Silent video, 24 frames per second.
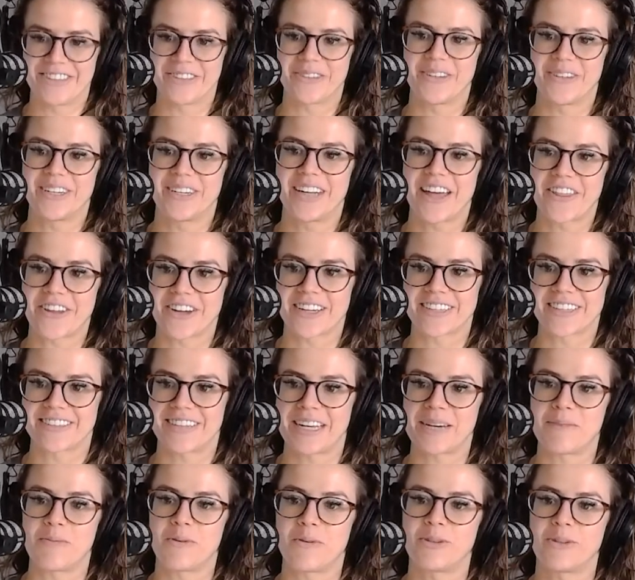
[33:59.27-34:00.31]
So another
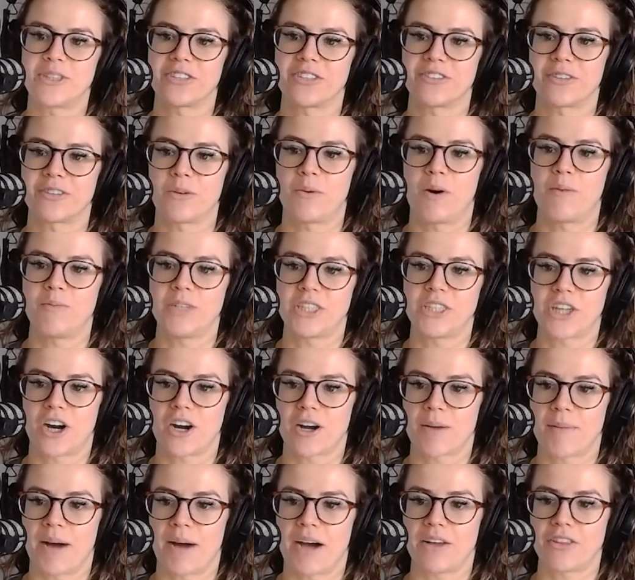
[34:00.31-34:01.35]
example, which is the one we
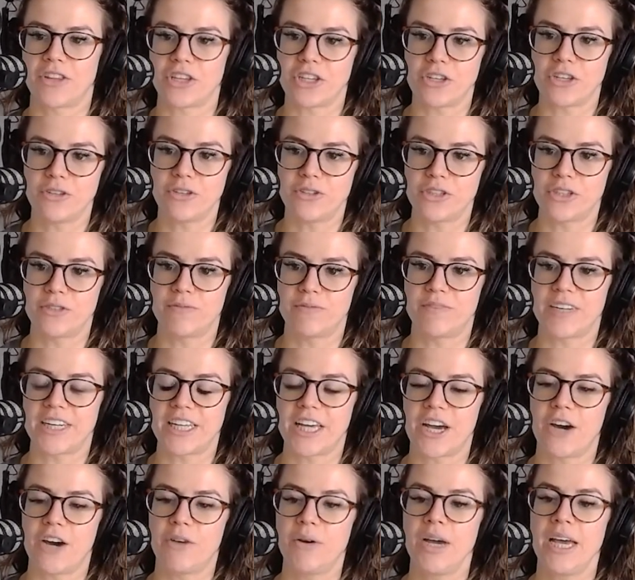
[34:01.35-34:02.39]
talk about in the YouTube
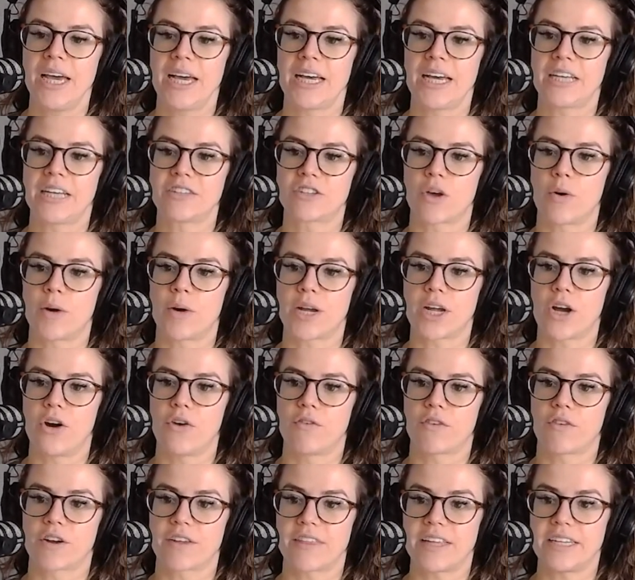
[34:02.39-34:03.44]
video, is going
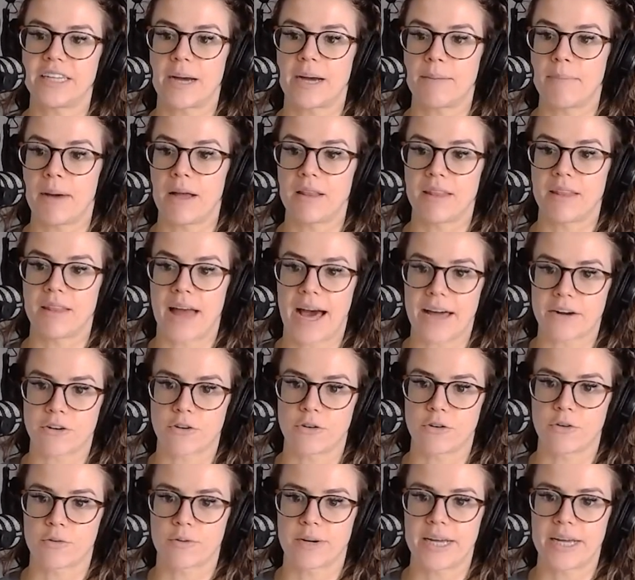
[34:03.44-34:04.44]
over the dumbbell lateral